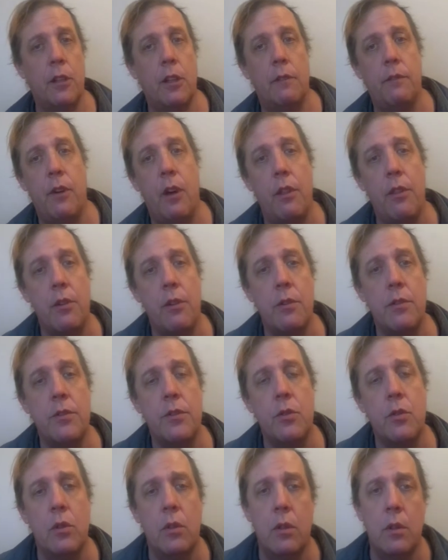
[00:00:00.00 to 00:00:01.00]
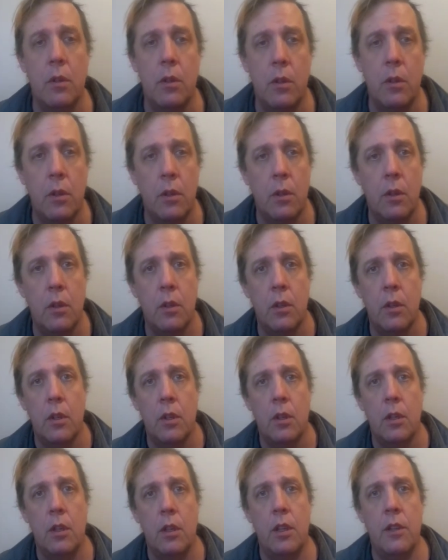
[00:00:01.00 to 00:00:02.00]
of others.
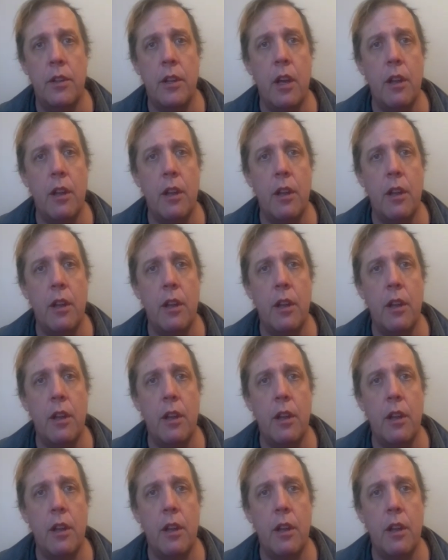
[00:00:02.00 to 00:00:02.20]
And the